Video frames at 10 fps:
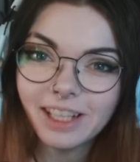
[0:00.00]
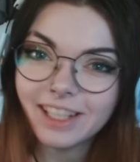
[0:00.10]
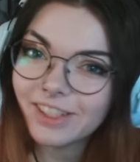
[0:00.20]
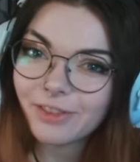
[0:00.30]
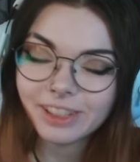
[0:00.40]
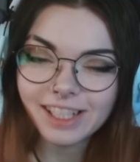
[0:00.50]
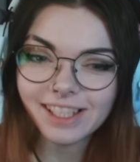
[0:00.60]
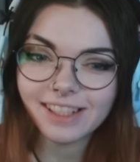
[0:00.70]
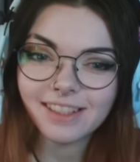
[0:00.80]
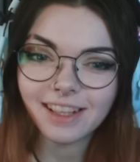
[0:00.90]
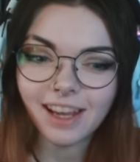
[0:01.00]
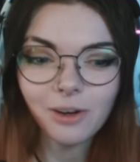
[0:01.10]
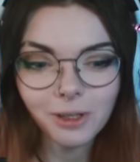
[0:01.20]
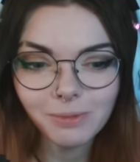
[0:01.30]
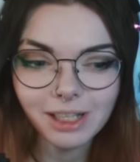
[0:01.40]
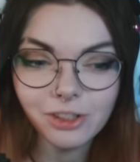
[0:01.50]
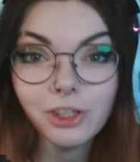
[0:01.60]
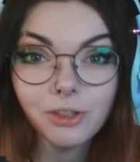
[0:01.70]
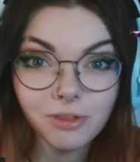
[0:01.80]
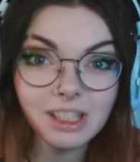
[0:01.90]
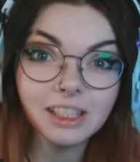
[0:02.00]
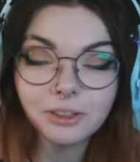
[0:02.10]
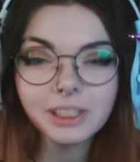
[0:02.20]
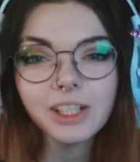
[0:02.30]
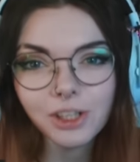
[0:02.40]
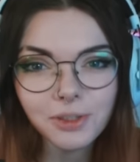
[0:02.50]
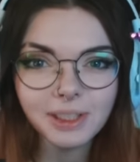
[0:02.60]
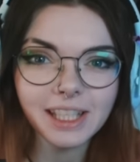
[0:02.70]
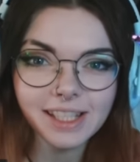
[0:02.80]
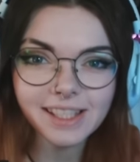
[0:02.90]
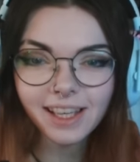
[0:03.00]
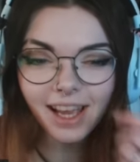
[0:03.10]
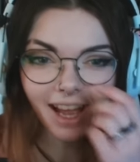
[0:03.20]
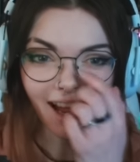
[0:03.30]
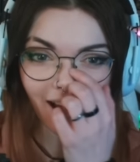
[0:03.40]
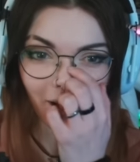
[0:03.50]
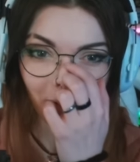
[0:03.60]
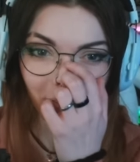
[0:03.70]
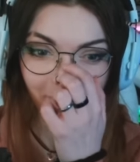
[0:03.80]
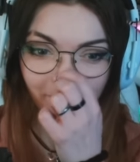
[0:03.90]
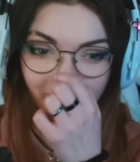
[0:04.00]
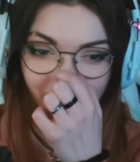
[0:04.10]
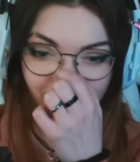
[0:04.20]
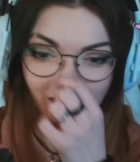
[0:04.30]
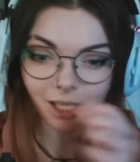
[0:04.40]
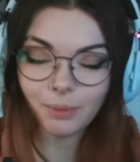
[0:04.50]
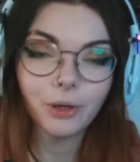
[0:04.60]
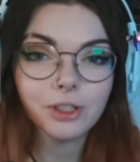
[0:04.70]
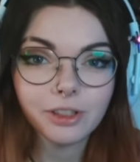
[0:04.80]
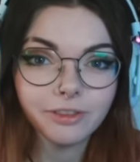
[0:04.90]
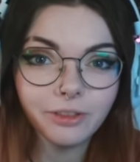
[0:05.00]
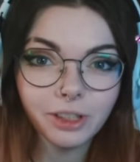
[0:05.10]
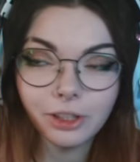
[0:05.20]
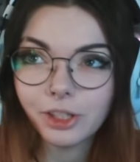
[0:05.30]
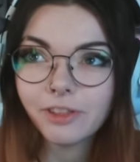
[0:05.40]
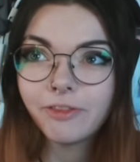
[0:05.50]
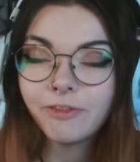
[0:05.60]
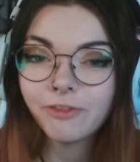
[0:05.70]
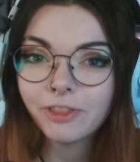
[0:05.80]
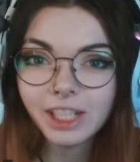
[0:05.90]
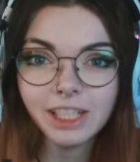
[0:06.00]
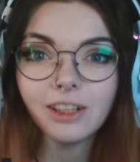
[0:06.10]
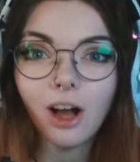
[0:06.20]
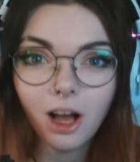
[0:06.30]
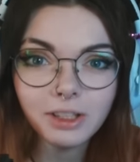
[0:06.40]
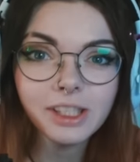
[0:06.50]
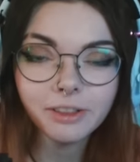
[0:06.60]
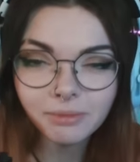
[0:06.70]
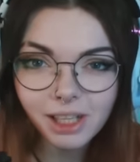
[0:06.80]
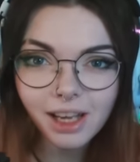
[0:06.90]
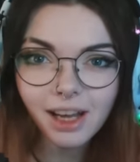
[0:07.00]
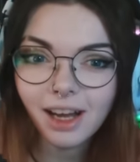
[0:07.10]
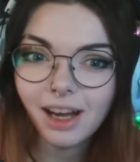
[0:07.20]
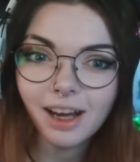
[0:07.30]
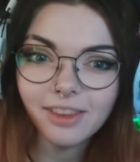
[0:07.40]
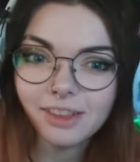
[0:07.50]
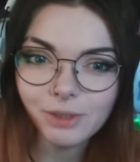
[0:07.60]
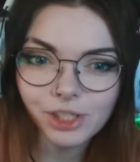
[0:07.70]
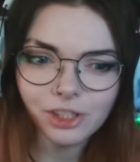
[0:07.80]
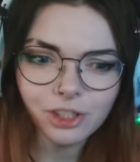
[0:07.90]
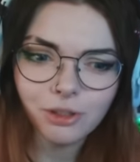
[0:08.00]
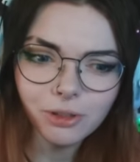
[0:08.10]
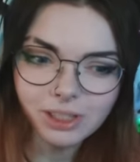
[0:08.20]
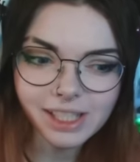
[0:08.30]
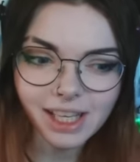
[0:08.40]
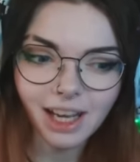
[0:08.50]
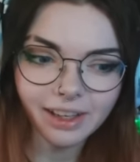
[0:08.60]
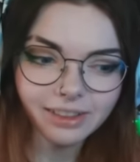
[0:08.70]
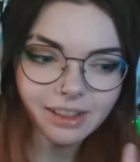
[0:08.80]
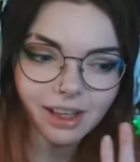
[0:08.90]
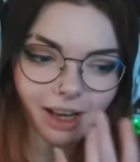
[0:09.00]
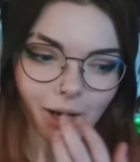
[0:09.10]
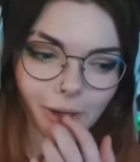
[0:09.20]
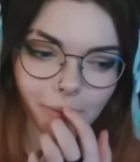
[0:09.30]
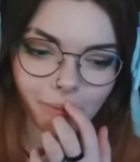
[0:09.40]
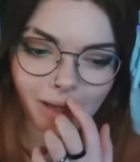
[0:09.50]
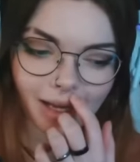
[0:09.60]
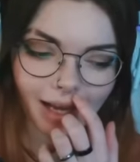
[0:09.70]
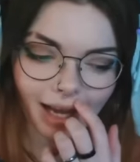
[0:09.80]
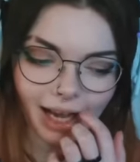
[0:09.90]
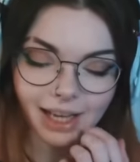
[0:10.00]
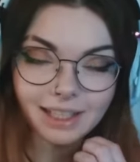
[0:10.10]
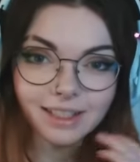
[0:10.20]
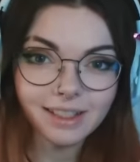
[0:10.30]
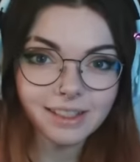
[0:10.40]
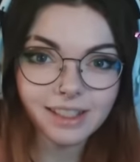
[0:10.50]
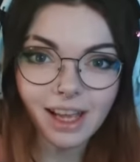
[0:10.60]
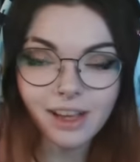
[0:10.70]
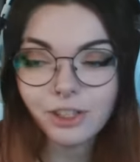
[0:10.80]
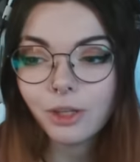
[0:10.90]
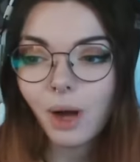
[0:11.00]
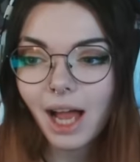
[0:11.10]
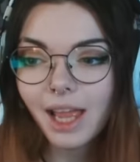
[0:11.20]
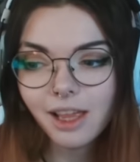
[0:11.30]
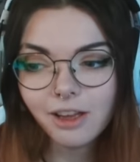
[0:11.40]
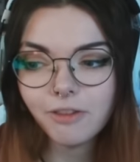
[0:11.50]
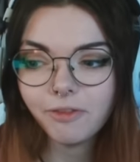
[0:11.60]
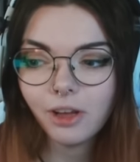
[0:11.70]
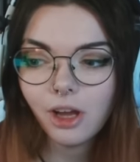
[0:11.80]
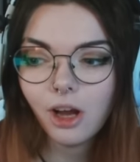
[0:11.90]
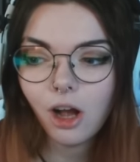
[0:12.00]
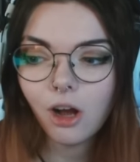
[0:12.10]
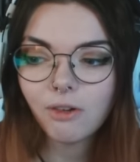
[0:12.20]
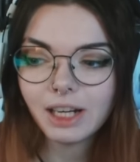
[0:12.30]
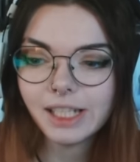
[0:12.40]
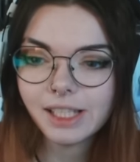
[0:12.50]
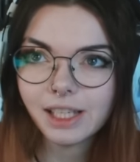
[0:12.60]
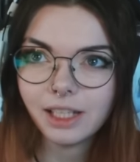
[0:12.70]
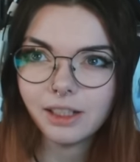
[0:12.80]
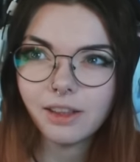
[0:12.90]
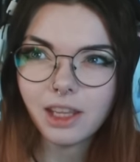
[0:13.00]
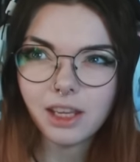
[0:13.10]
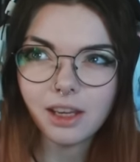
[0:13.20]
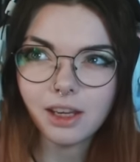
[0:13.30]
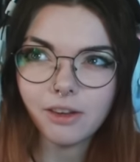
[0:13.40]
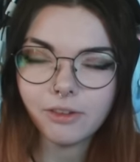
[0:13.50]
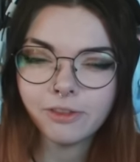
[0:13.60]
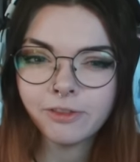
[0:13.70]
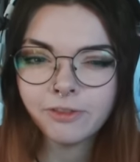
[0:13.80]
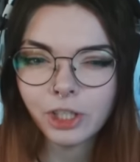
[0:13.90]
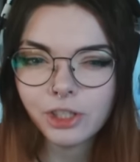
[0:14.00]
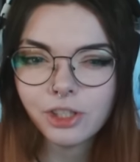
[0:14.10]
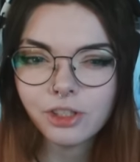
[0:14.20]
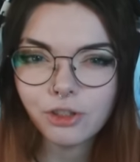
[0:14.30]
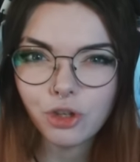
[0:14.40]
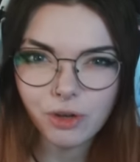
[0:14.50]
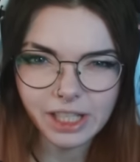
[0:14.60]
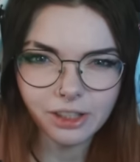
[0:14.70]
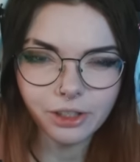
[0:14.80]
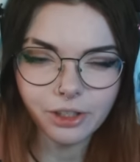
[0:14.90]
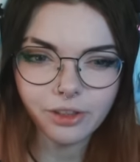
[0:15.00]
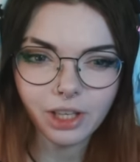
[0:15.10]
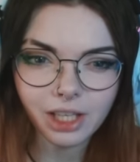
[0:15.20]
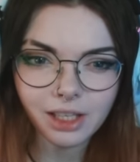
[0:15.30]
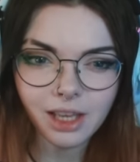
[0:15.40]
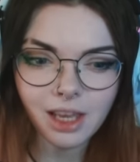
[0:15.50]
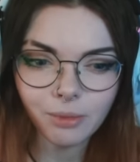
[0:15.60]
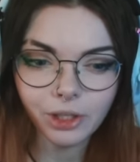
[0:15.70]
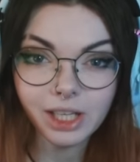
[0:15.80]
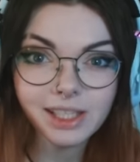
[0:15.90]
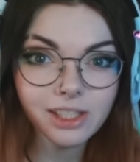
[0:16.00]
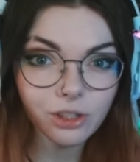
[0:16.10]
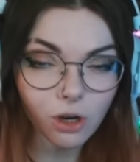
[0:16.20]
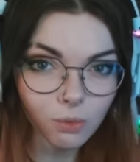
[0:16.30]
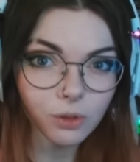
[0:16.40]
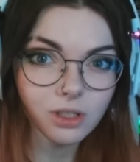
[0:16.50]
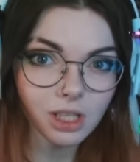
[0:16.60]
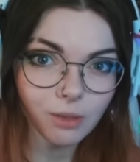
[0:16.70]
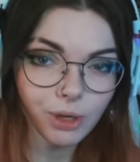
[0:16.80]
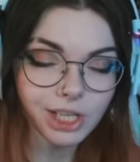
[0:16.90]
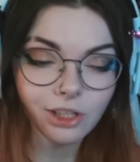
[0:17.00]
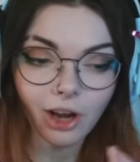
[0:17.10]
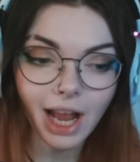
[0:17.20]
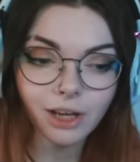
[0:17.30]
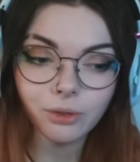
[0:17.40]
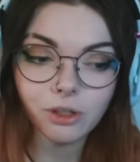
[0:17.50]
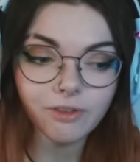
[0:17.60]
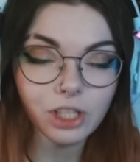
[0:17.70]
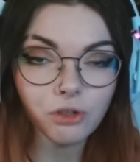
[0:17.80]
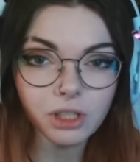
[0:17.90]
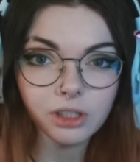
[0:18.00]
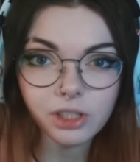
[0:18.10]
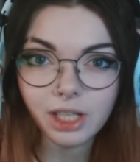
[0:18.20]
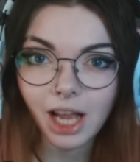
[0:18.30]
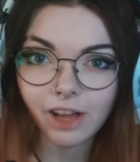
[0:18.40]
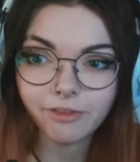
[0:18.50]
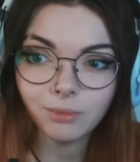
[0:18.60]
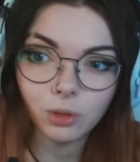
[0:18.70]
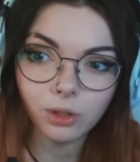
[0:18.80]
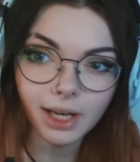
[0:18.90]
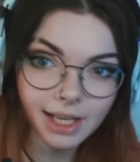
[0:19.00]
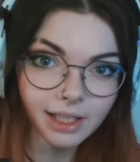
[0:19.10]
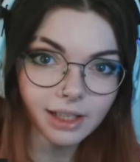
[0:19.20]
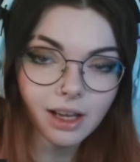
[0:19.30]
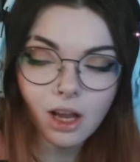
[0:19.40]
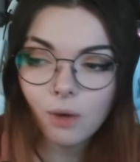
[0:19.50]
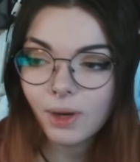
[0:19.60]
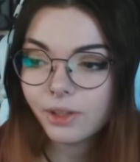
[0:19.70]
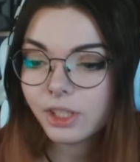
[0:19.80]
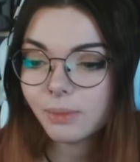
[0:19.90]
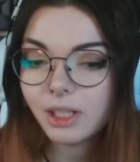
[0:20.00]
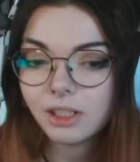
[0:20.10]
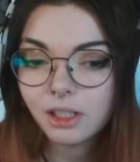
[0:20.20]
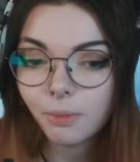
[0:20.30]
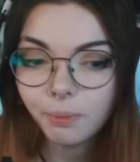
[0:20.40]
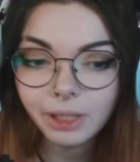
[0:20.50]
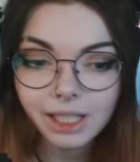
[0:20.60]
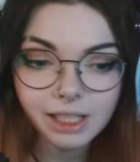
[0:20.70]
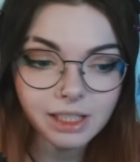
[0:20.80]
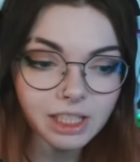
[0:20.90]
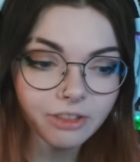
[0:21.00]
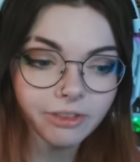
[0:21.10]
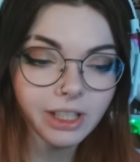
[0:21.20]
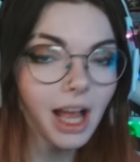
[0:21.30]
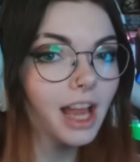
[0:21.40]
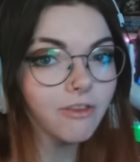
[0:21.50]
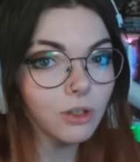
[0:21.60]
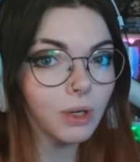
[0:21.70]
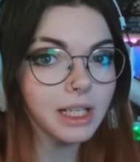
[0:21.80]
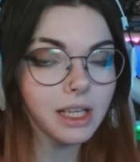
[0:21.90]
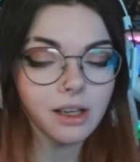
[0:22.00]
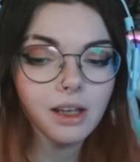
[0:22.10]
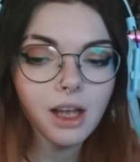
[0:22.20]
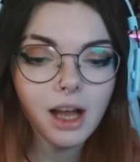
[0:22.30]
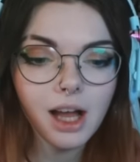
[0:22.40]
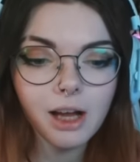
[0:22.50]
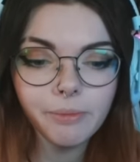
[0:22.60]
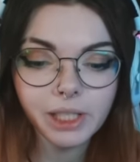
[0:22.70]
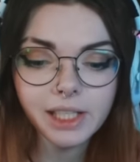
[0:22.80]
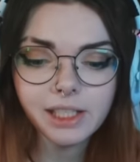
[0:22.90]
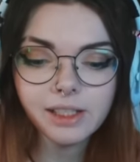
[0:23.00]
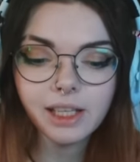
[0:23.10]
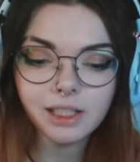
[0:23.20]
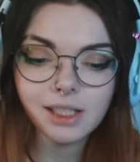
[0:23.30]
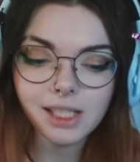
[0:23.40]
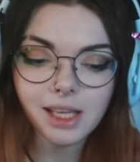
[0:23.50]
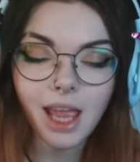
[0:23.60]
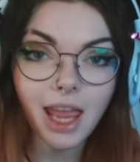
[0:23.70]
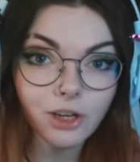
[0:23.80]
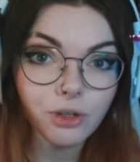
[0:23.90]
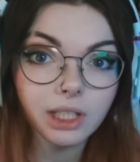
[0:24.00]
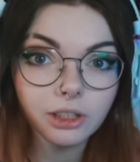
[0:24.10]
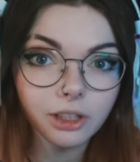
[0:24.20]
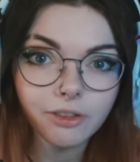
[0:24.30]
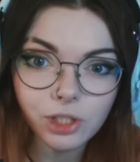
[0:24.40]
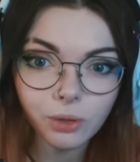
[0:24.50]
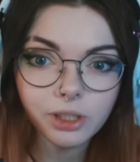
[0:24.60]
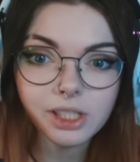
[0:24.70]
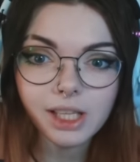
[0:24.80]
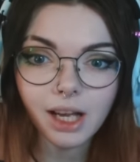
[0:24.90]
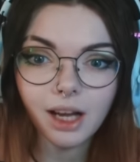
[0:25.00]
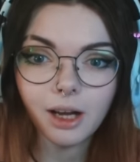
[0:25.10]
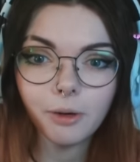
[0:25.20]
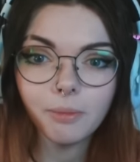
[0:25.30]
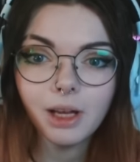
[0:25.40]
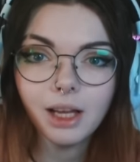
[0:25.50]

is releasing today, or well, just literally just released. The poster for it looks freaking awesome. That was such a cool design. And yeah, so I have already seen the first trailer that came out at Star Wars Celebration. Now, I don't know if this trailer is going to have more in it, whether it's going to be completely different. I have no idea. But I did get to see a trailer of sorts at